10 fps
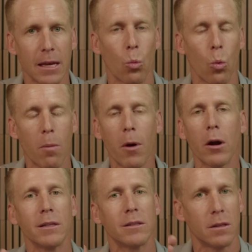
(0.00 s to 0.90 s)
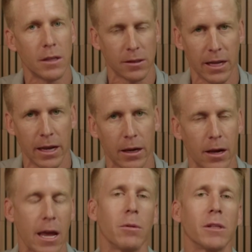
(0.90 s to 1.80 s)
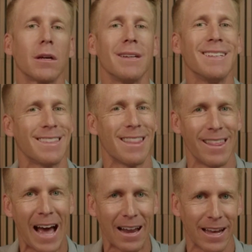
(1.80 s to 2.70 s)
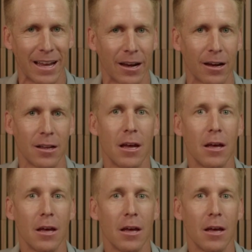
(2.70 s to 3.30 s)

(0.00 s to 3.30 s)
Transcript: Walmart needs this data, Amazon needs that data.